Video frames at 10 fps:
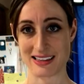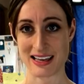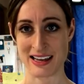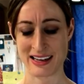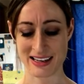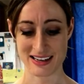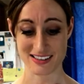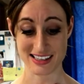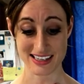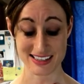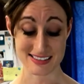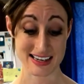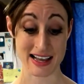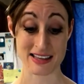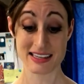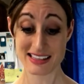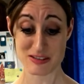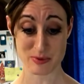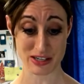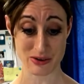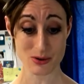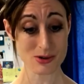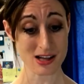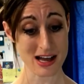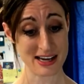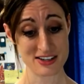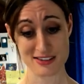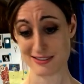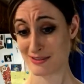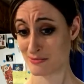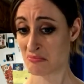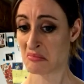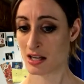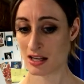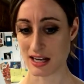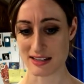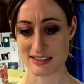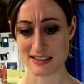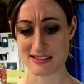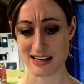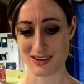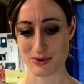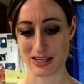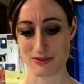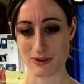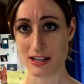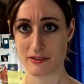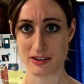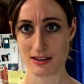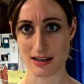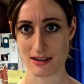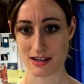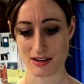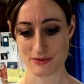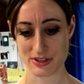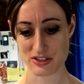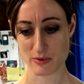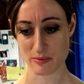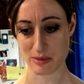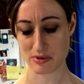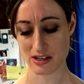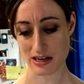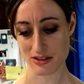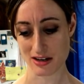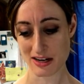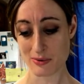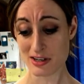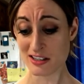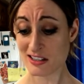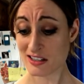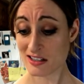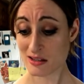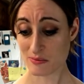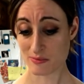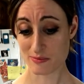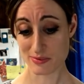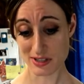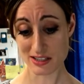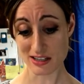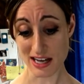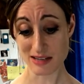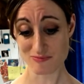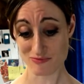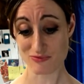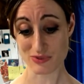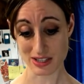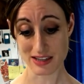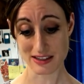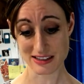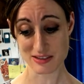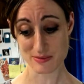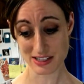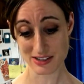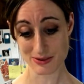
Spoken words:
at the analytics, and I think that's pretty cool. I see it's not quite relevant now that I reach more people than I thought I would, but I really think that's pretty